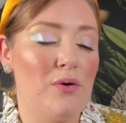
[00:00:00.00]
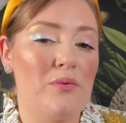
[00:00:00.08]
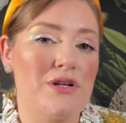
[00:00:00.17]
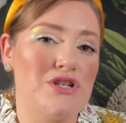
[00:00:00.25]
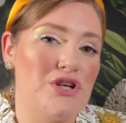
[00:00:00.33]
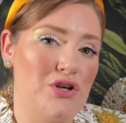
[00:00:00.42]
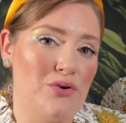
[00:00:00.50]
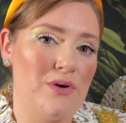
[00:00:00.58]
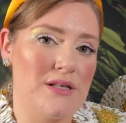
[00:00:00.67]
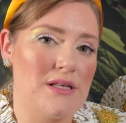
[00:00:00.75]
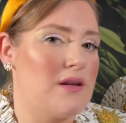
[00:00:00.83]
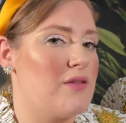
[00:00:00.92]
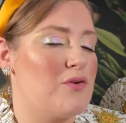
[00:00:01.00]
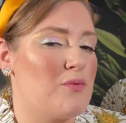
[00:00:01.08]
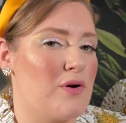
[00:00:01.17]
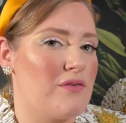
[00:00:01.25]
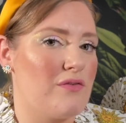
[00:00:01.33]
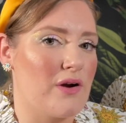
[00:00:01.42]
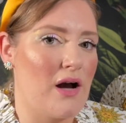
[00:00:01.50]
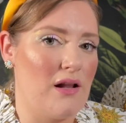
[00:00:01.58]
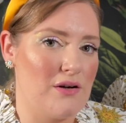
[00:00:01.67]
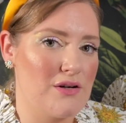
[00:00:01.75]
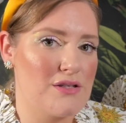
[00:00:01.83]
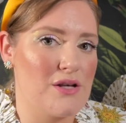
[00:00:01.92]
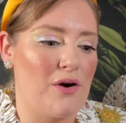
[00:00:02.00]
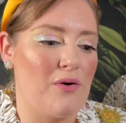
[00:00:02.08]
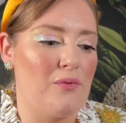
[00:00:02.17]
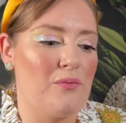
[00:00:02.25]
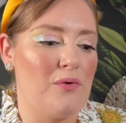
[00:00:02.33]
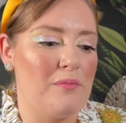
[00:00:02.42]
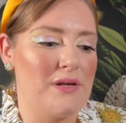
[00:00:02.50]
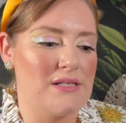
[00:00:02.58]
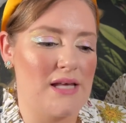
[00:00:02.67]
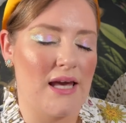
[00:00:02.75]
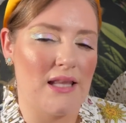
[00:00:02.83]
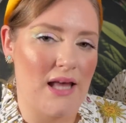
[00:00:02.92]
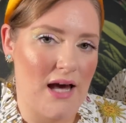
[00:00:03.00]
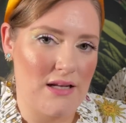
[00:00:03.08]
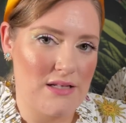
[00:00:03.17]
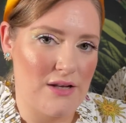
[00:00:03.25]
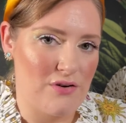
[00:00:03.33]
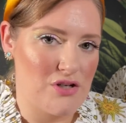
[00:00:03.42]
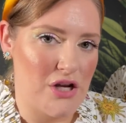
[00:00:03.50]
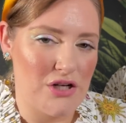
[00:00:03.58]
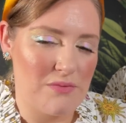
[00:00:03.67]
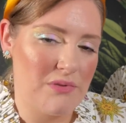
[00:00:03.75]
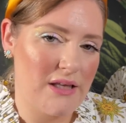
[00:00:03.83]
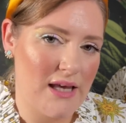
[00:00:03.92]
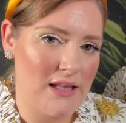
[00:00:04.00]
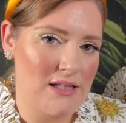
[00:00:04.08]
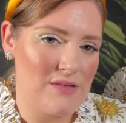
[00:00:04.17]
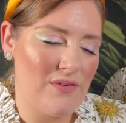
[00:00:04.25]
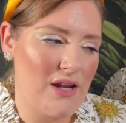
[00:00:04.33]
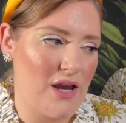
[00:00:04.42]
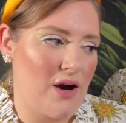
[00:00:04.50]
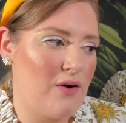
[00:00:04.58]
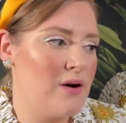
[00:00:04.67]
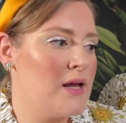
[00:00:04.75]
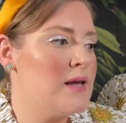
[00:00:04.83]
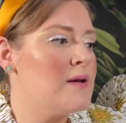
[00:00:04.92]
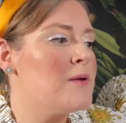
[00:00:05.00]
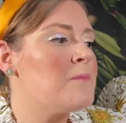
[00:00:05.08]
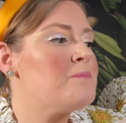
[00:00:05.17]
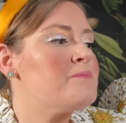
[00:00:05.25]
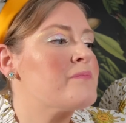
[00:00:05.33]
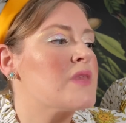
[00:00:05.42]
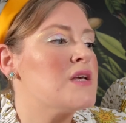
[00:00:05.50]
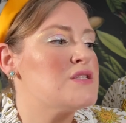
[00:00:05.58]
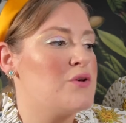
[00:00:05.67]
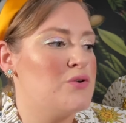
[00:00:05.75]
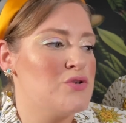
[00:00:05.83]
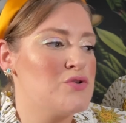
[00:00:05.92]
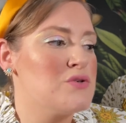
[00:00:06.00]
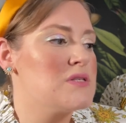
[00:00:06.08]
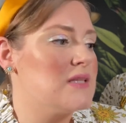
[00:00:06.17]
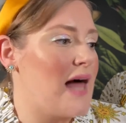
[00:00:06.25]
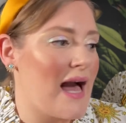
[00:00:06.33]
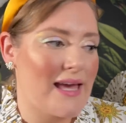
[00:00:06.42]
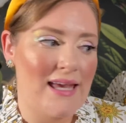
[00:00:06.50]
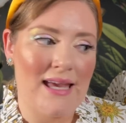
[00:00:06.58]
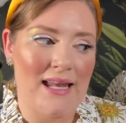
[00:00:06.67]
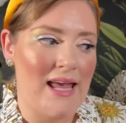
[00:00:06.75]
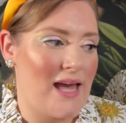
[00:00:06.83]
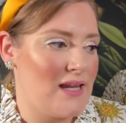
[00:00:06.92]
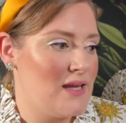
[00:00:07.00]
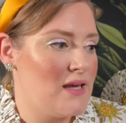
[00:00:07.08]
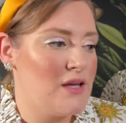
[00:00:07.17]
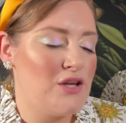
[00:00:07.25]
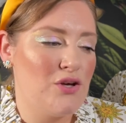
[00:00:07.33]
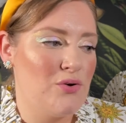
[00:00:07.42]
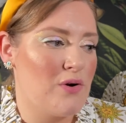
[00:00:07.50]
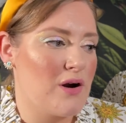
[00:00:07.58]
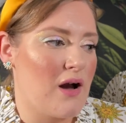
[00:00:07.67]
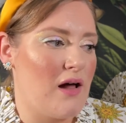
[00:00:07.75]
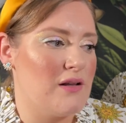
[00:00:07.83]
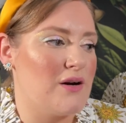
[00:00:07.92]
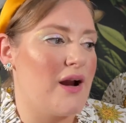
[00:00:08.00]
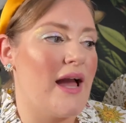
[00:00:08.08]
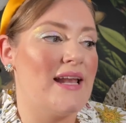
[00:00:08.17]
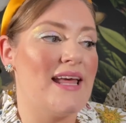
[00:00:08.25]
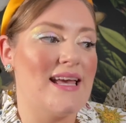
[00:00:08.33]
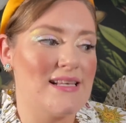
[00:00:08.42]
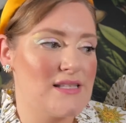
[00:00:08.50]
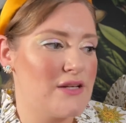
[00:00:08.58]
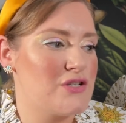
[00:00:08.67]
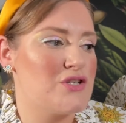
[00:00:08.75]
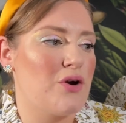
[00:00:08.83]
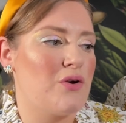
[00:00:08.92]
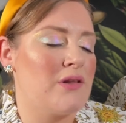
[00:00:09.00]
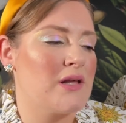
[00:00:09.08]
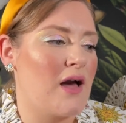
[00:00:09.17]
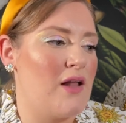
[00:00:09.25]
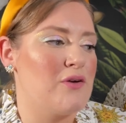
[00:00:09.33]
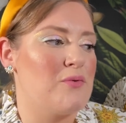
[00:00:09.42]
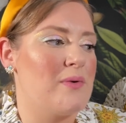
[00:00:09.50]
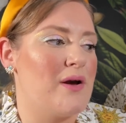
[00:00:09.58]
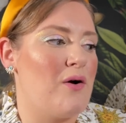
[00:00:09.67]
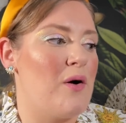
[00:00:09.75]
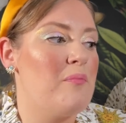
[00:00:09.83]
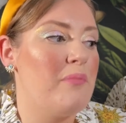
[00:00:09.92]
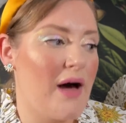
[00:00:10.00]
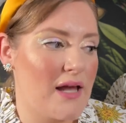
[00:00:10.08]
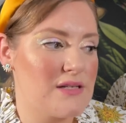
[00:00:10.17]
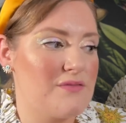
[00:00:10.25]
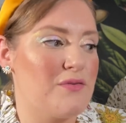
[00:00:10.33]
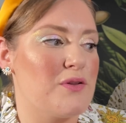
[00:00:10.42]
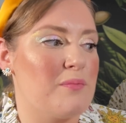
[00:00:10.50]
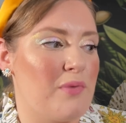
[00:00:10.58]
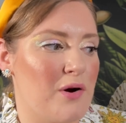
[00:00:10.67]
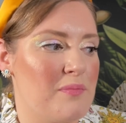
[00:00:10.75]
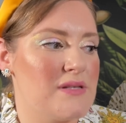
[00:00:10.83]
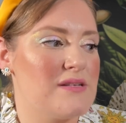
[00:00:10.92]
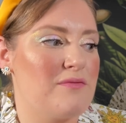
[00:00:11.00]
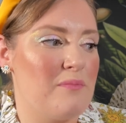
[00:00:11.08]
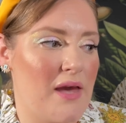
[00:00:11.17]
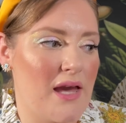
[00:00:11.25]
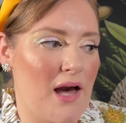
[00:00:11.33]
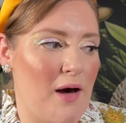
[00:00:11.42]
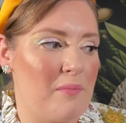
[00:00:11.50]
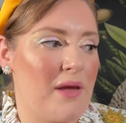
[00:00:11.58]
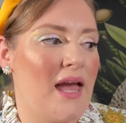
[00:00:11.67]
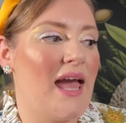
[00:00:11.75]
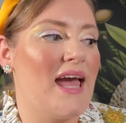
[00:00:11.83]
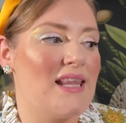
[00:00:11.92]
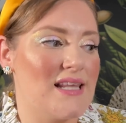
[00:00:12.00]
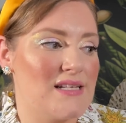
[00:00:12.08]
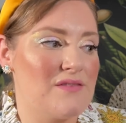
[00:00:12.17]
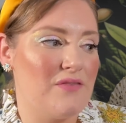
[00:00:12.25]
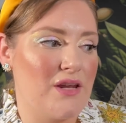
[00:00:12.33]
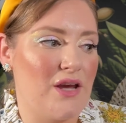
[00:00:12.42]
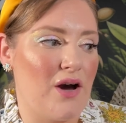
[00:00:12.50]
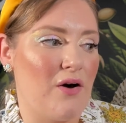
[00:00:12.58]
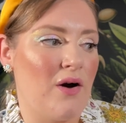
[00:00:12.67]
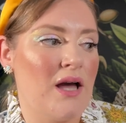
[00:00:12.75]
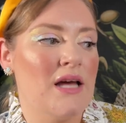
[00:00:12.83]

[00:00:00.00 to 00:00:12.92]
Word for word: which hue is another word for color, so we'll be saying that interchangeably in this video. So neutral is lacking in any hue or color and isn't shown on the color wheel, but for the purpose of makeup and this video,